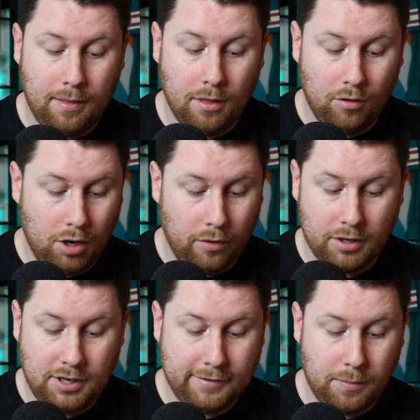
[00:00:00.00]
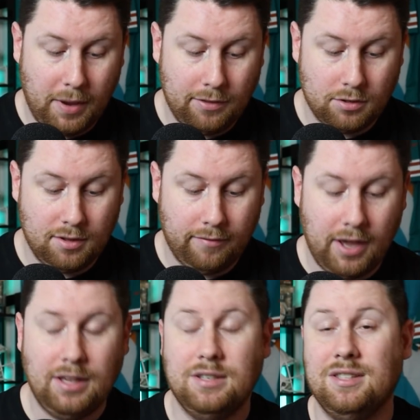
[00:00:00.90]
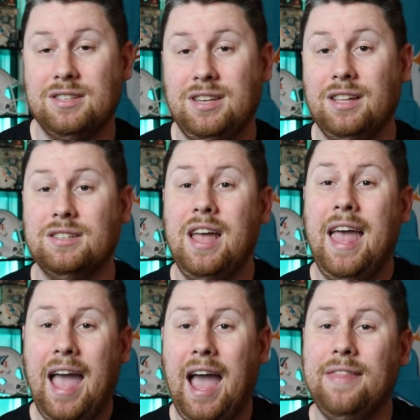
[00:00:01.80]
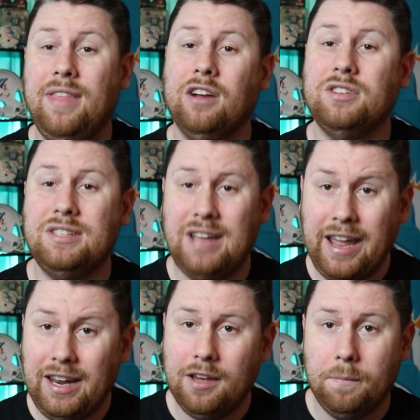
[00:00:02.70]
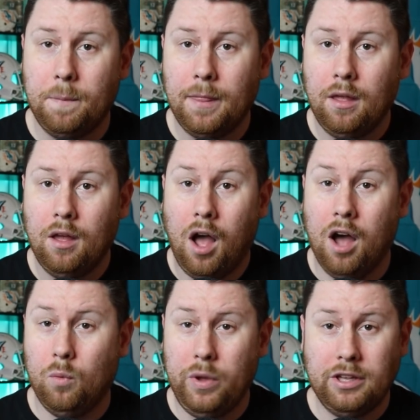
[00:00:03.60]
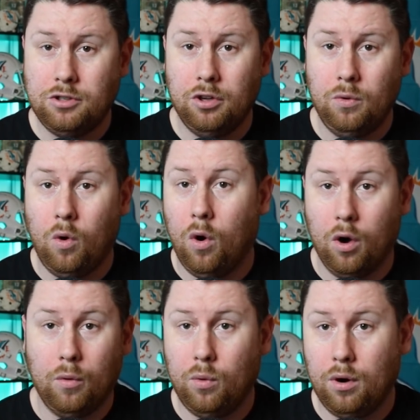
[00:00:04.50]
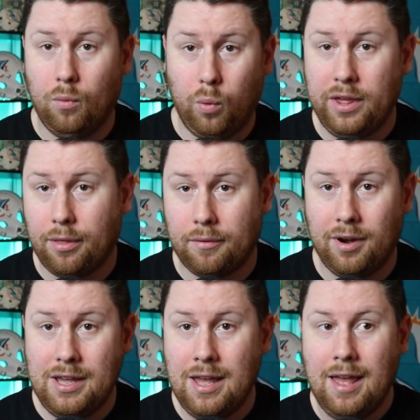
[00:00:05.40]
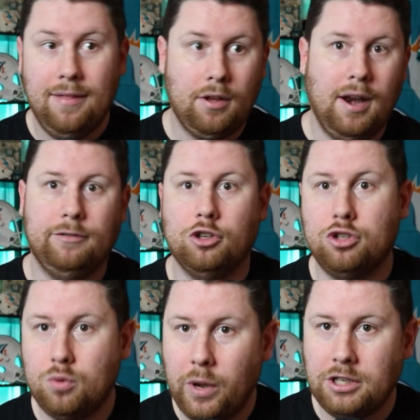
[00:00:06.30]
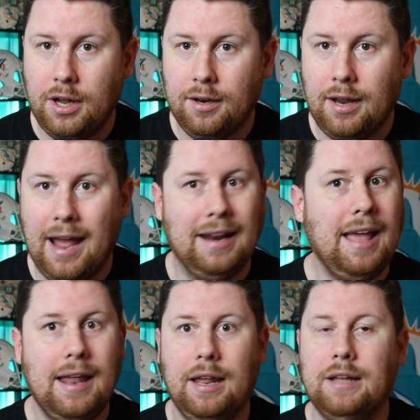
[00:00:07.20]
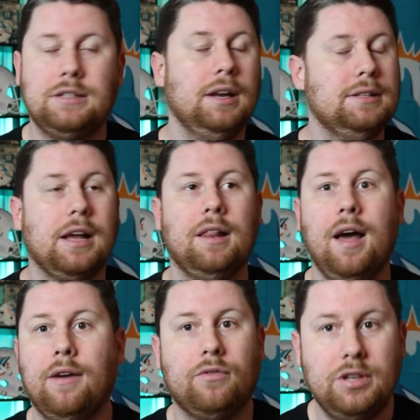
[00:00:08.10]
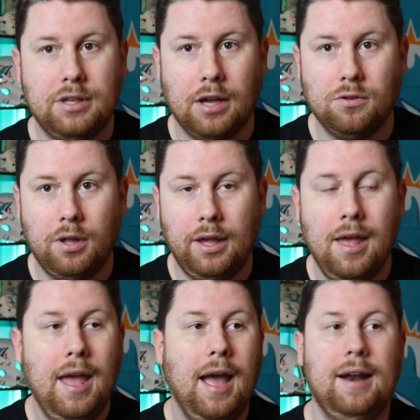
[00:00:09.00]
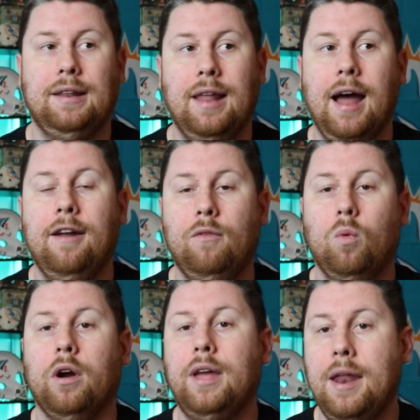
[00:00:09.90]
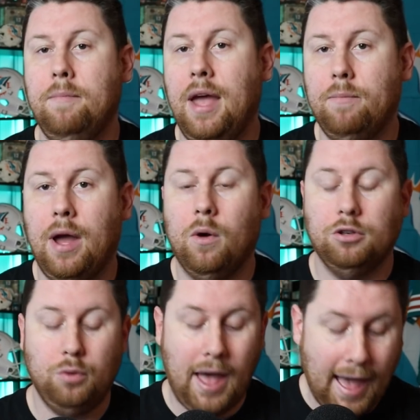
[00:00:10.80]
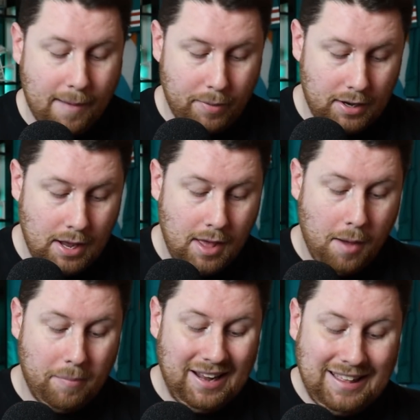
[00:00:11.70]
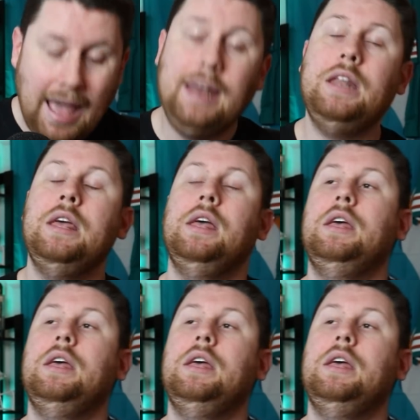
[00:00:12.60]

the you know, the Chiefs, the Panthers, and the Vikings, and the Skins at their stadium on week two or week three, they're going to have to switch it. And again, it's going to take a lot of rescheduling and a lot of work and manpower to happen. But again,